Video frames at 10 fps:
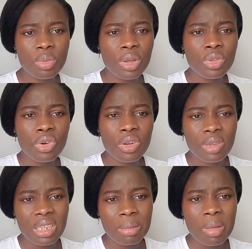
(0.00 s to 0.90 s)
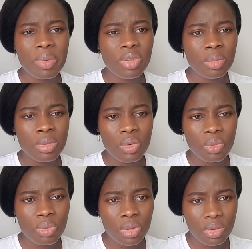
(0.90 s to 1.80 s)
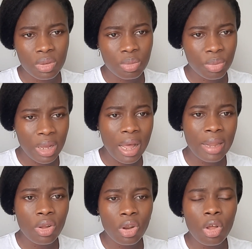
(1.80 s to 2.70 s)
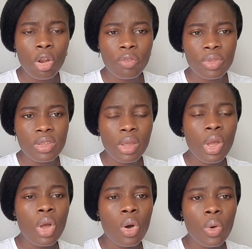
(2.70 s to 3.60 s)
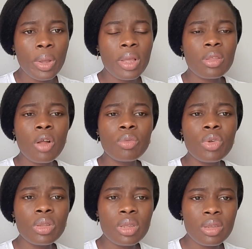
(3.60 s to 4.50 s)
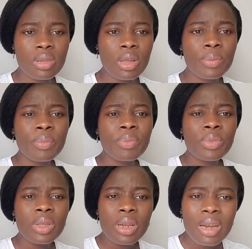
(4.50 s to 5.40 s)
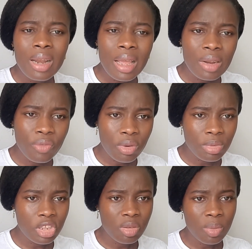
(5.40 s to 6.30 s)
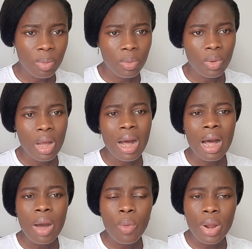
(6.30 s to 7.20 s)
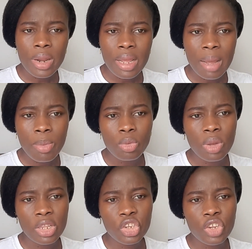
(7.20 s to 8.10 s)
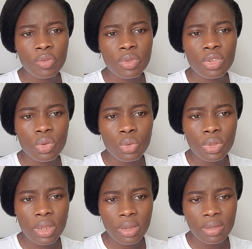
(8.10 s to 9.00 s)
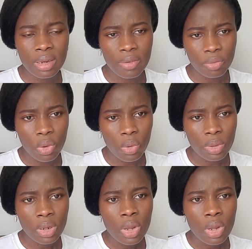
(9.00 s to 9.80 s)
You begin to criticize them, maybe something is behind on all of this. Okay, instead of doing this, learn from these people. How were they able to achieve these good things that they've done?